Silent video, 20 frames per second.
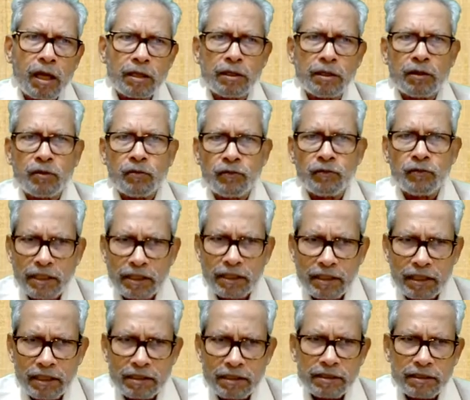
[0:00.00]
And then within
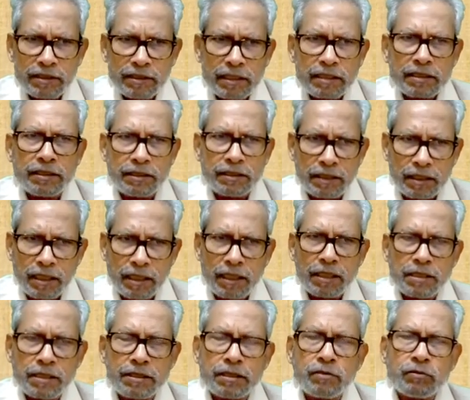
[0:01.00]
this, it is
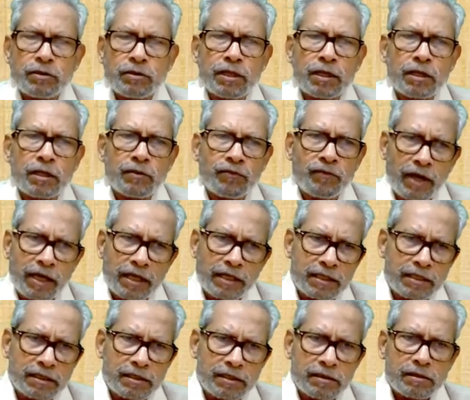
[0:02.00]
interconnected with the
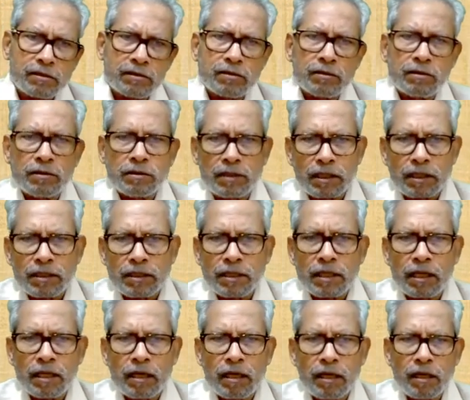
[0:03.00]
finance,
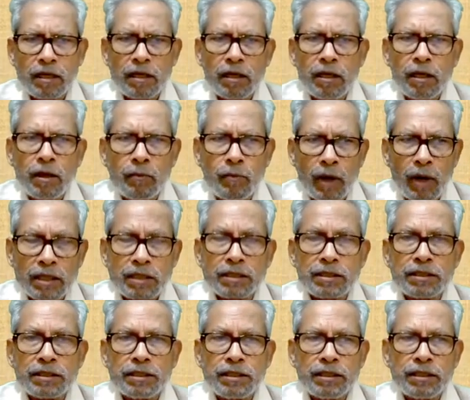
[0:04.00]
technical,
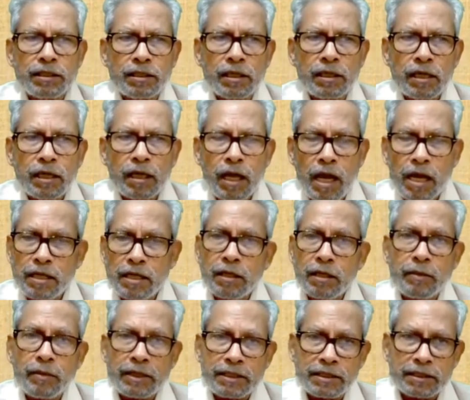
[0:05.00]
marketing, and
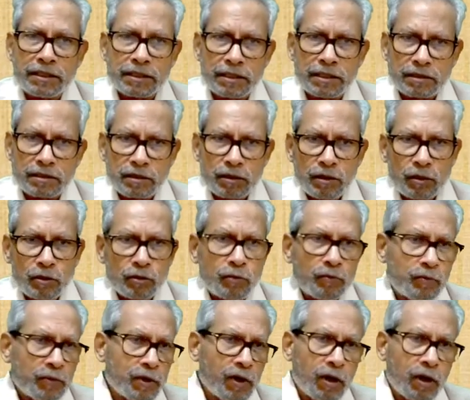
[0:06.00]
the materials. So
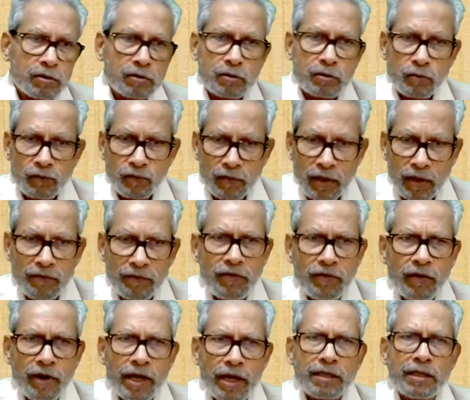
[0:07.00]
because
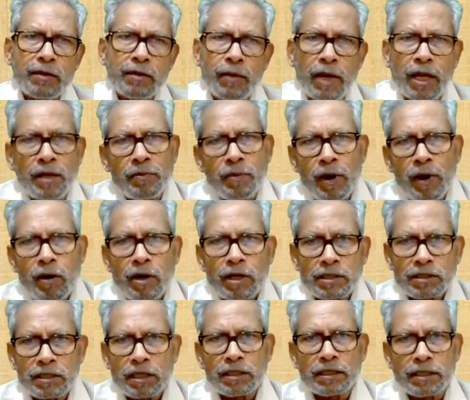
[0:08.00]
everywhere the
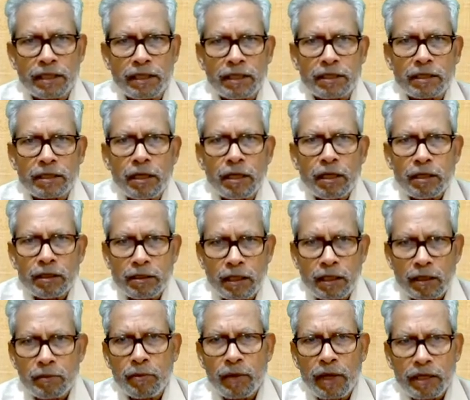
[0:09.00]
manpowers are there,
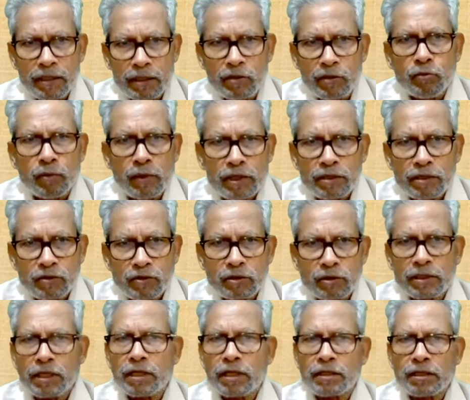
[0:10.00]
human
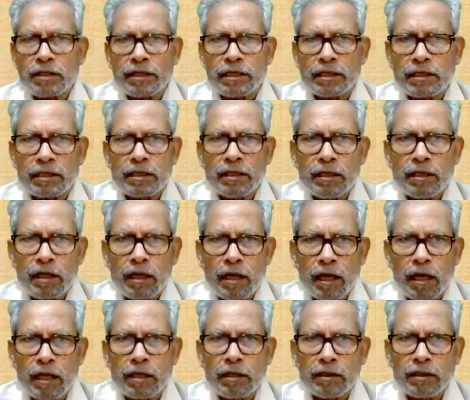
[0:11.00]
resources are there,
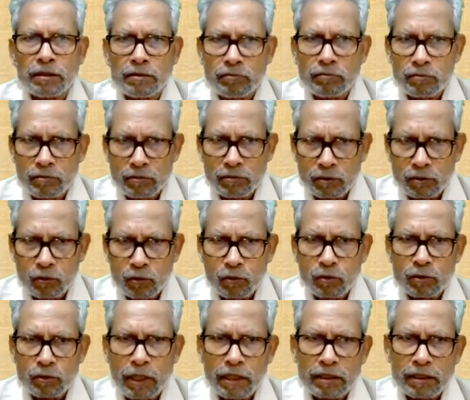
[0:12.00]
and so
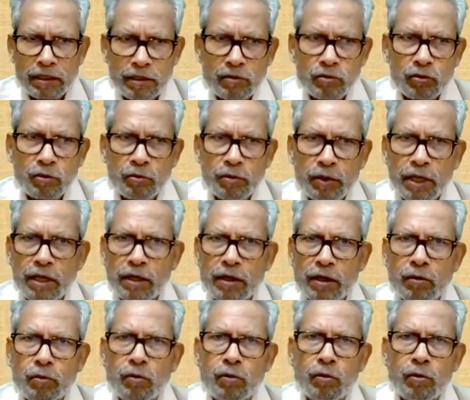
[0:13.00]
that should be